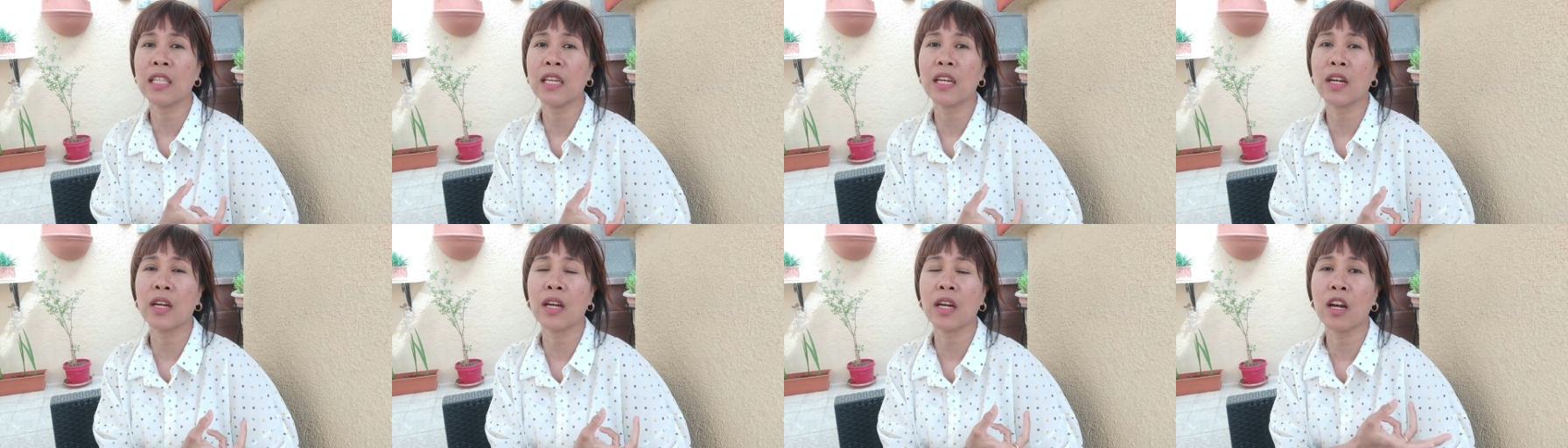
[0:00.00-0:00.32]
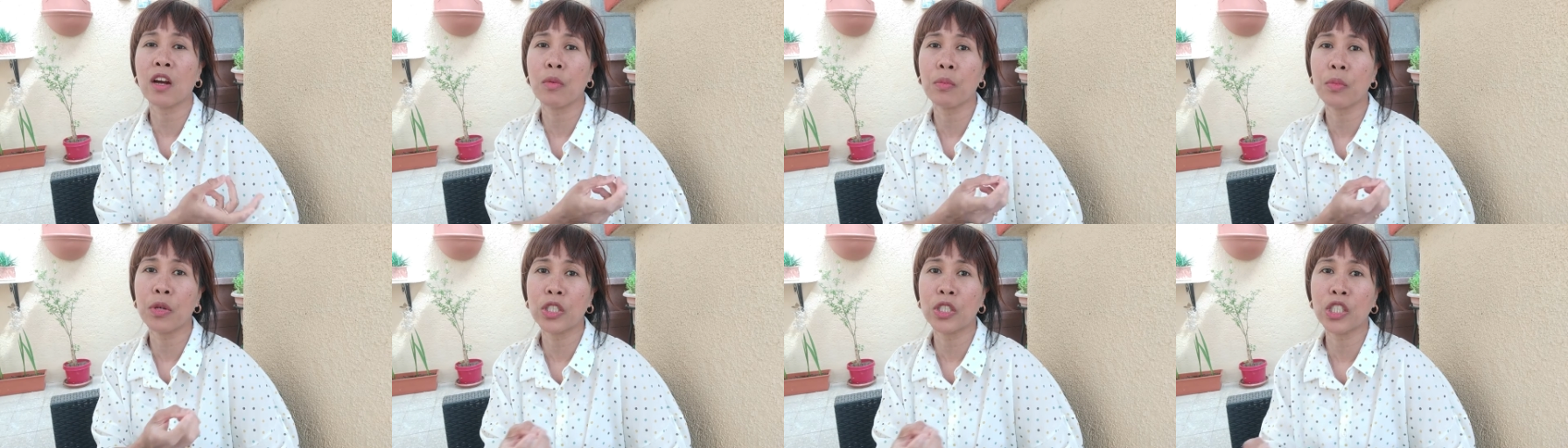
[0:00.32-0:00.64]
their
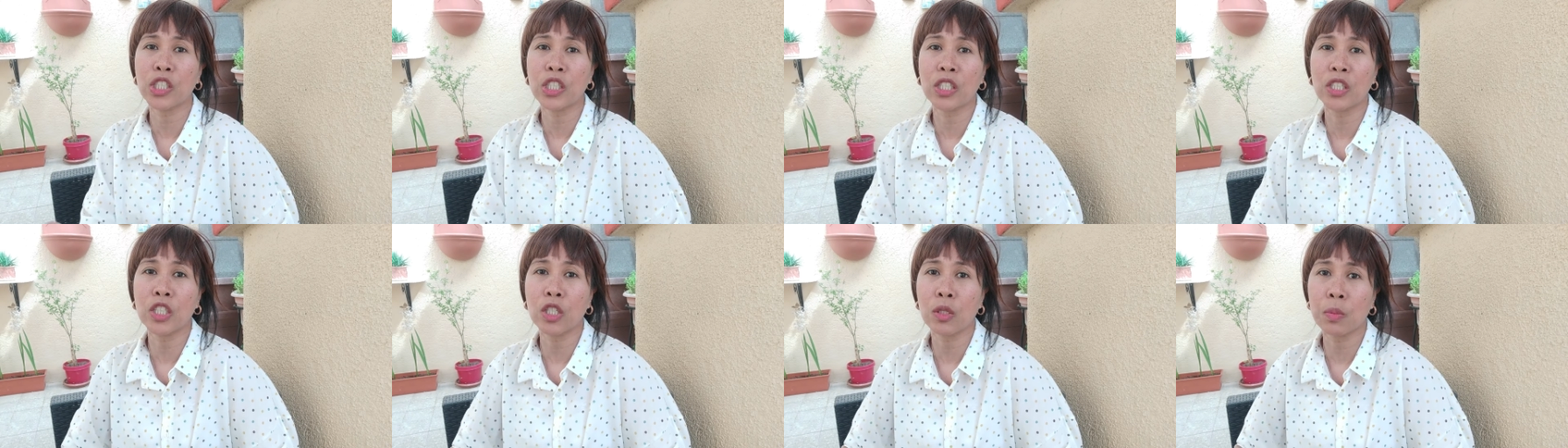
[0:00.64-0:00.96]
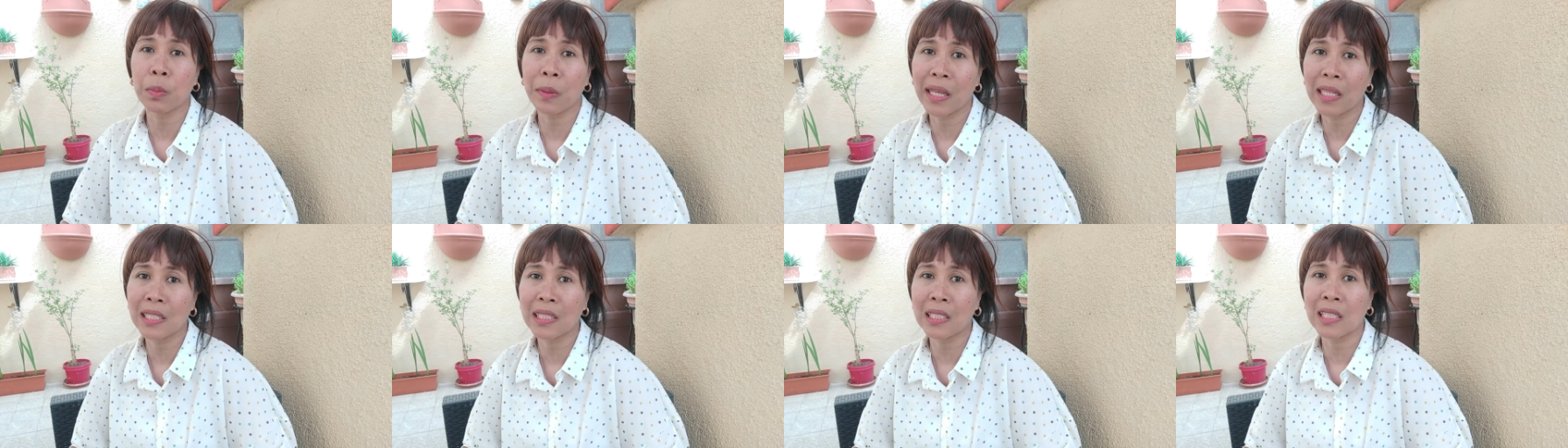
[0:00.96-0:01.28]
commercial
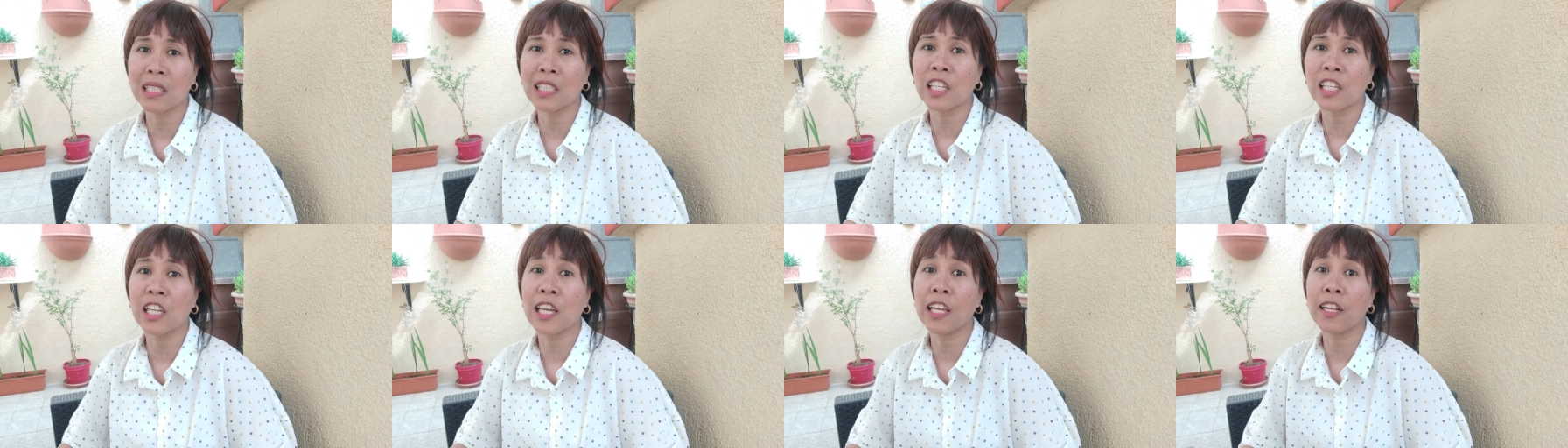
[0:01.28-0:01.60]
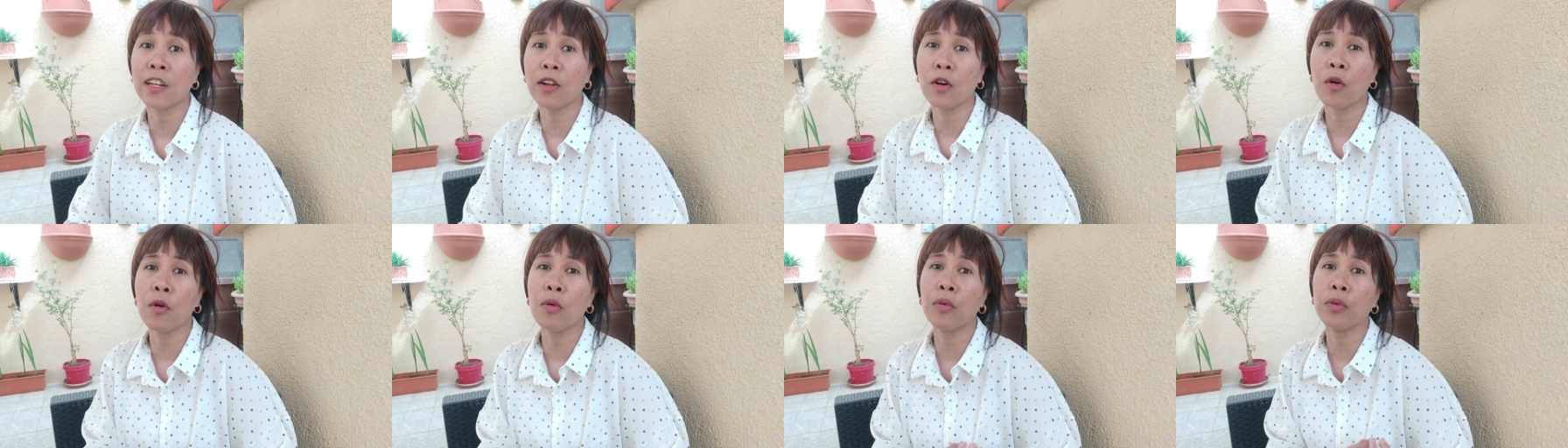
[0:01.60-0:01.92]
spaces
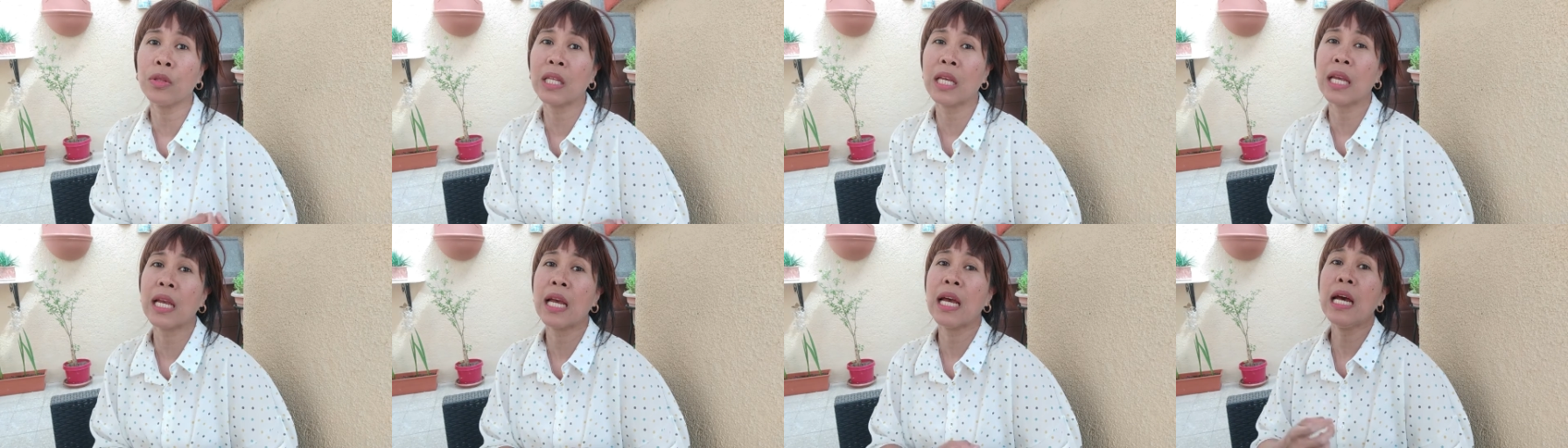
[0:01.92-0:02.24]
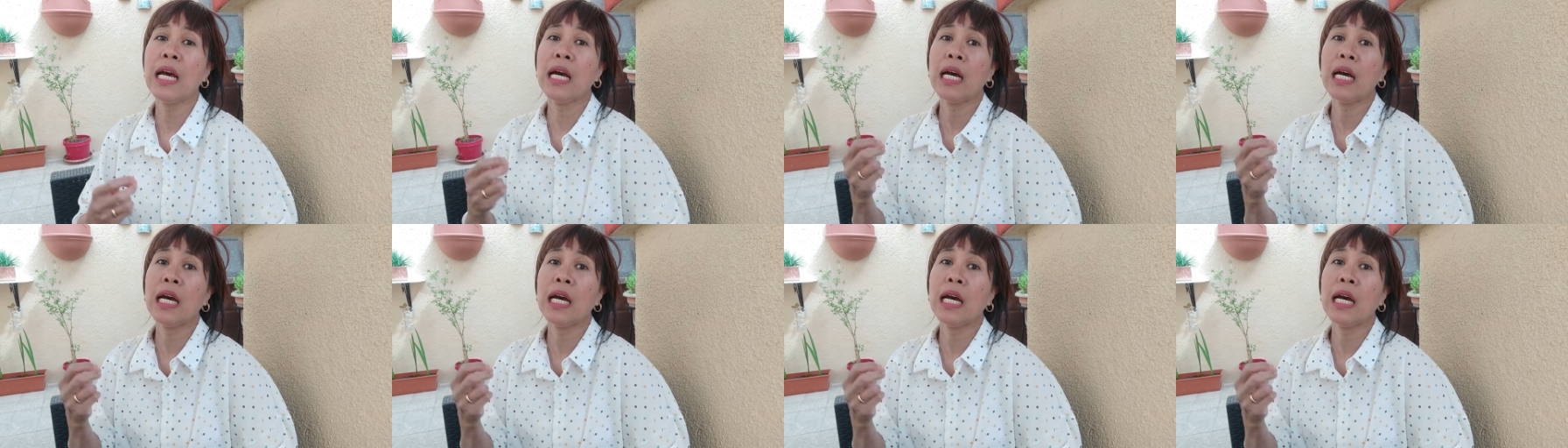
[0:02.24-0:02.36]
can only